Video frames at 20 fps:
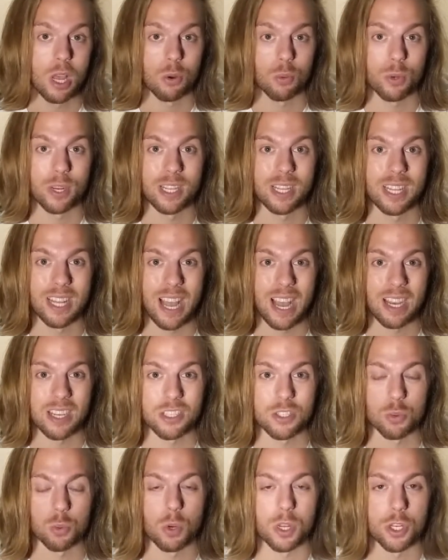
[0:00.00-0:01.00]
relax
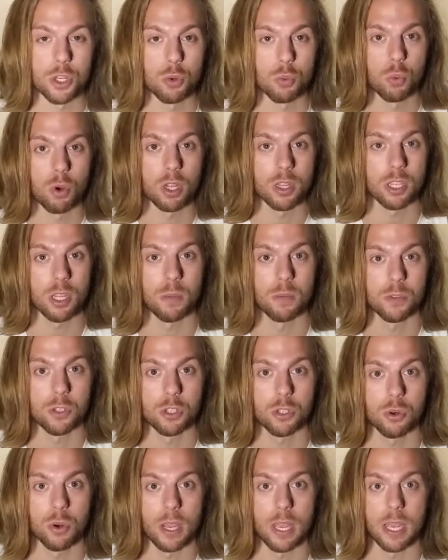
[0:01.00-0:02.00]
when you want them to.
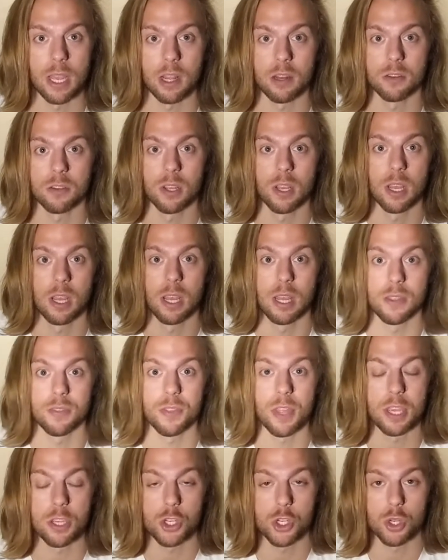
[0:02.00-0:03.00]
And
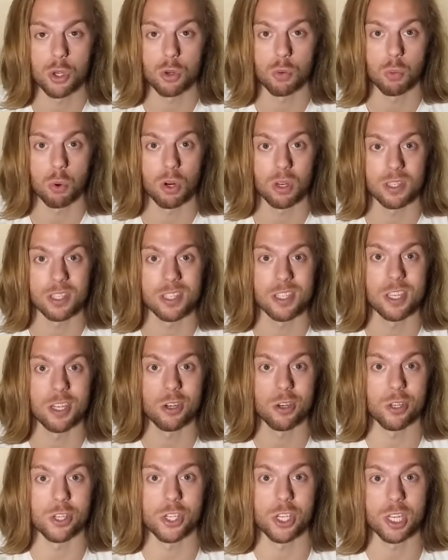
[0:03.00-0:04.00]
they should work
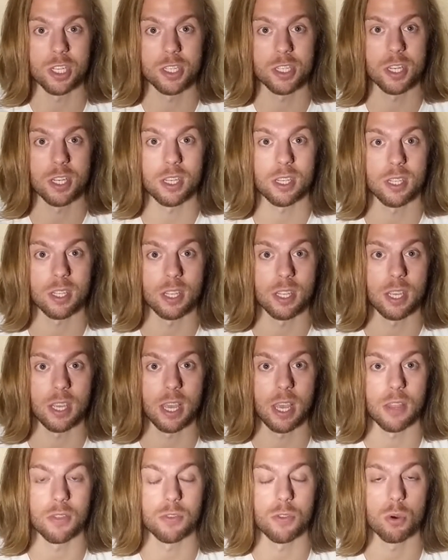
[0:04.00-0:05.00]
synergistically,
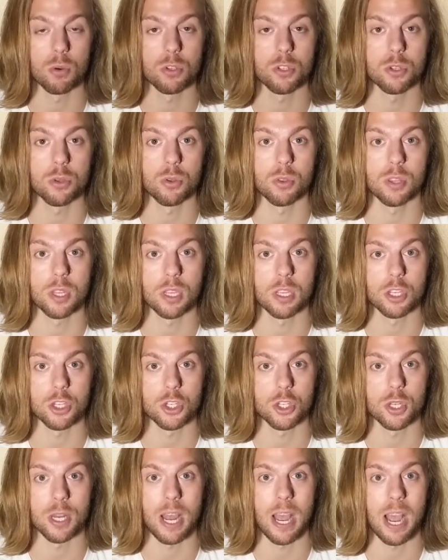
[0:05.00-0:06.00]
and those two things
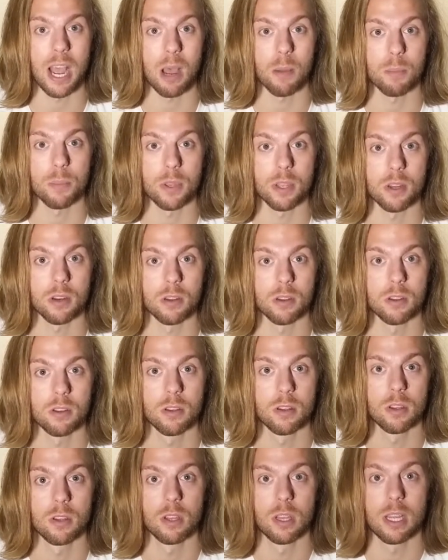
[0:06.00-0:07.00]
should happen
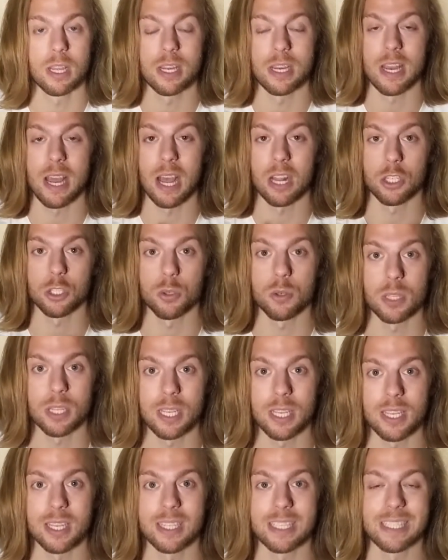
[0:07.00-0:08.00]

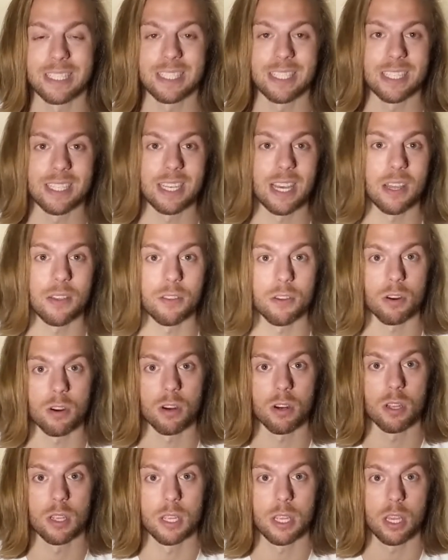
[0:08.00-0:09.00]
naturally together
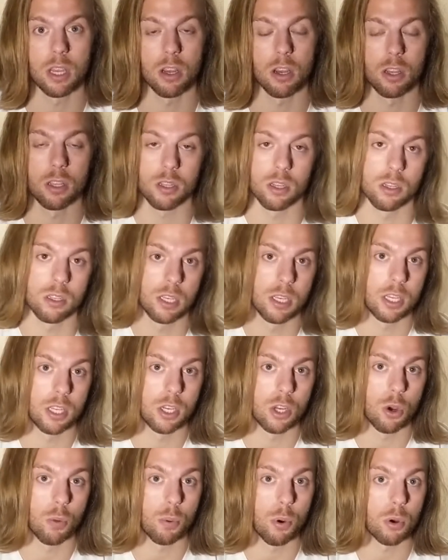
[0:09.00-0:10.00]
in
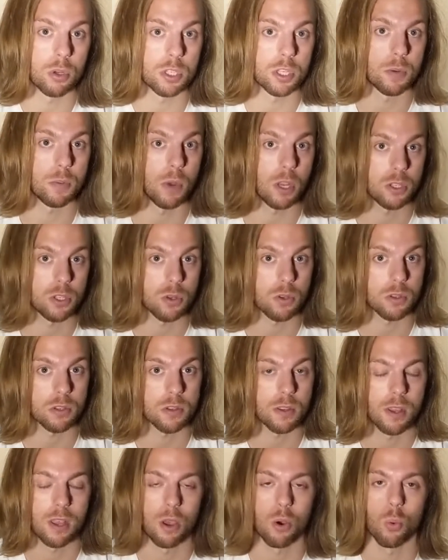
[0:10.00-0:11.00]
opposing muscles.
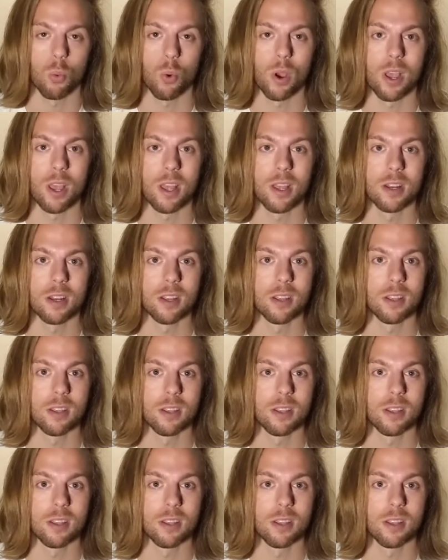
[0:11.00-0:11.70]
When